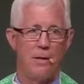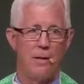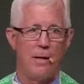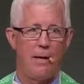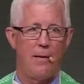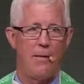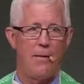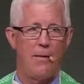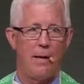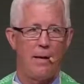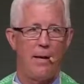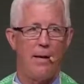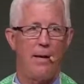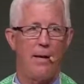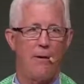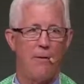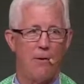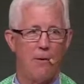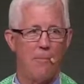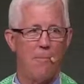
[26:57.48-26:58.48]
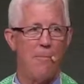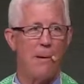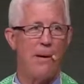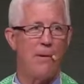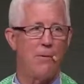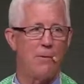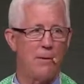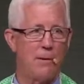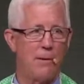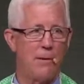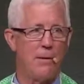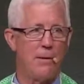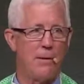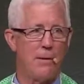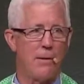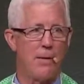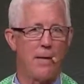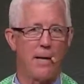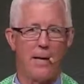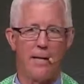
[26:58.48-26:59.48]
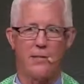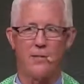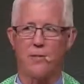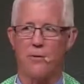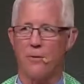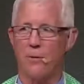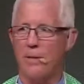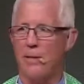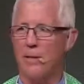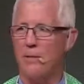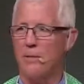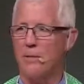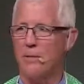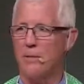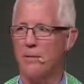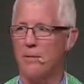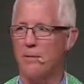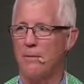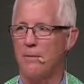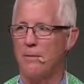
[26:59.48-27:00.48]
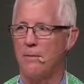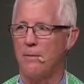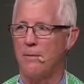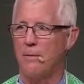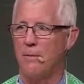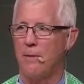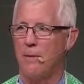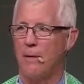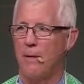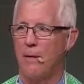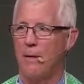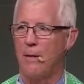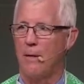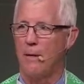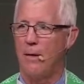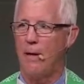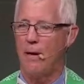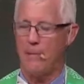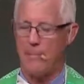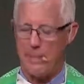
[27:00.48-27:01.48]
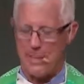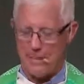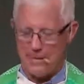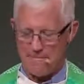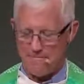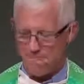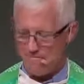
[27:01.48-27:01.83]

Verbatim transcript: and they are abounding in God's grace. Amen.